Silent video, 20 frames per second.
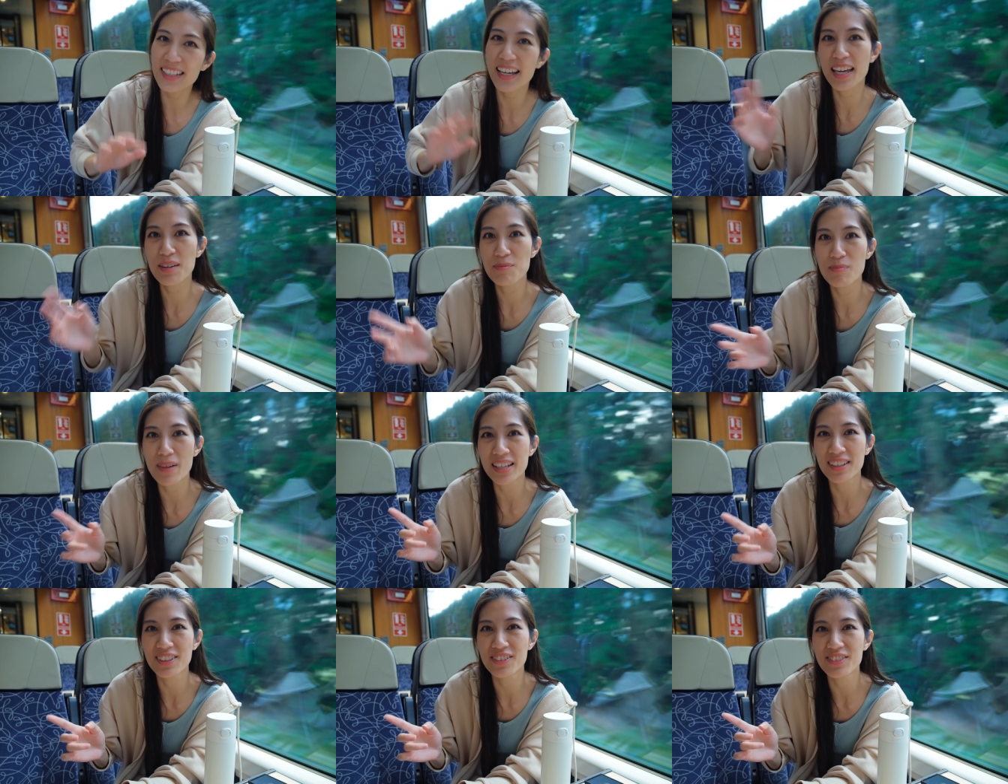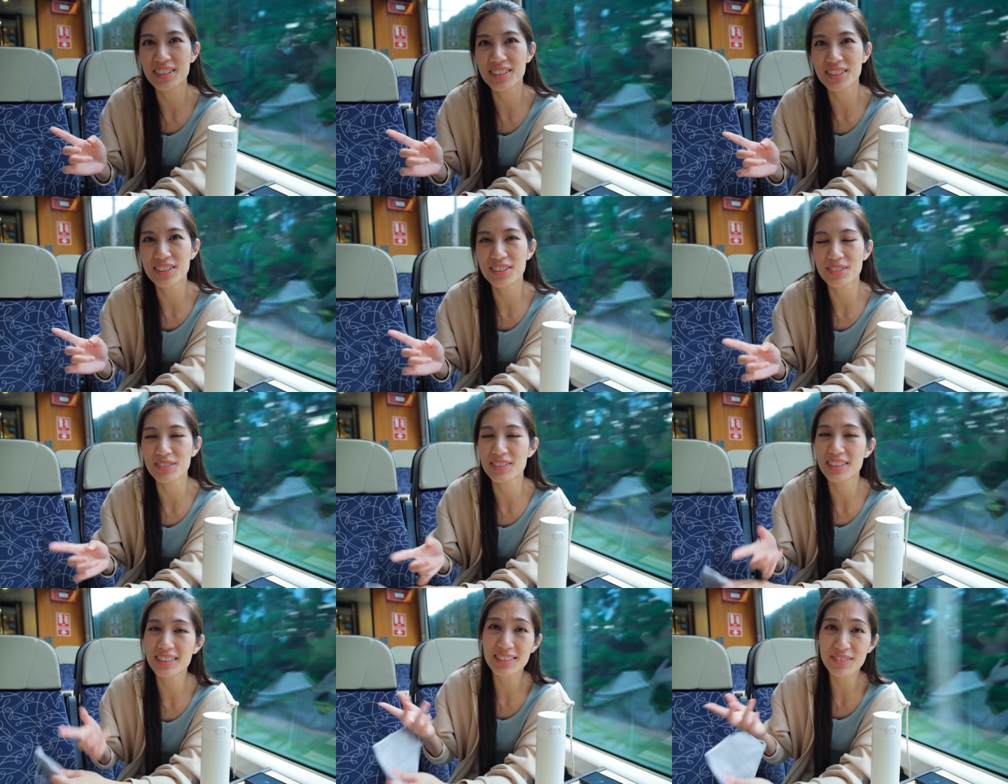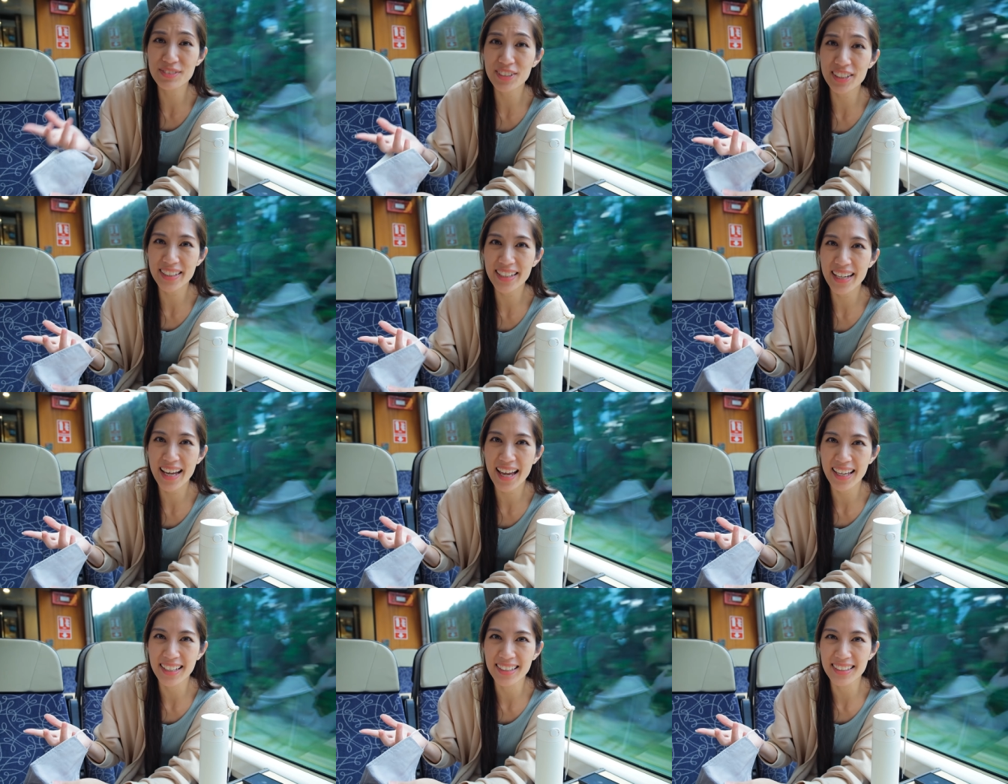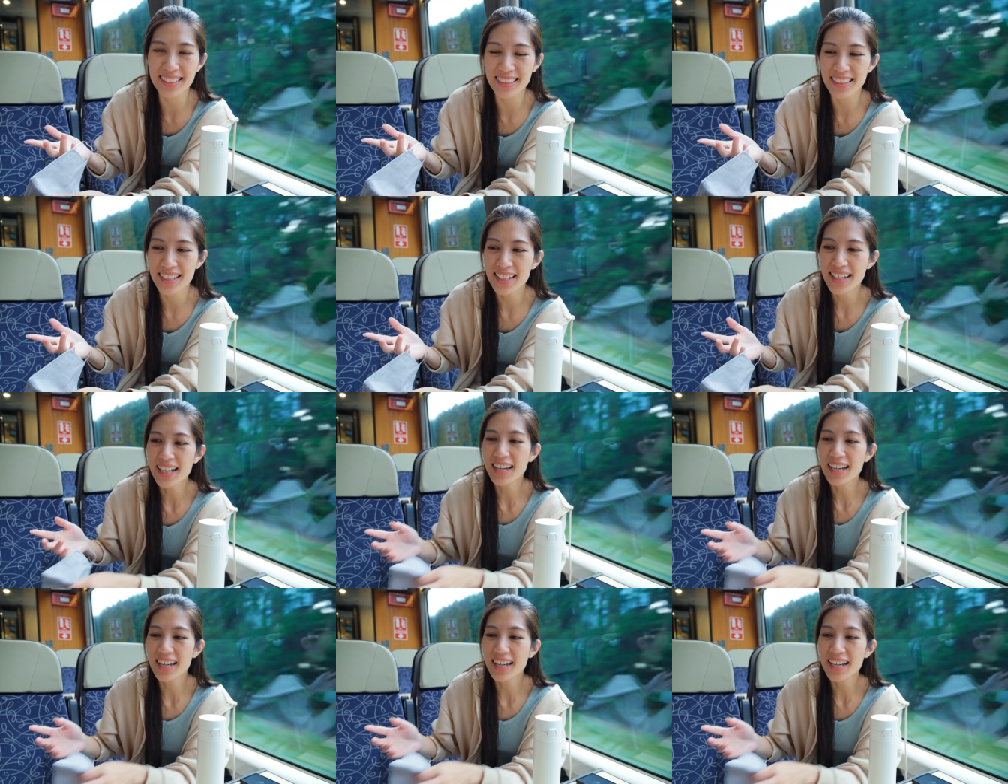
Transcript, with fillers: and Mandarin too, which is very handy.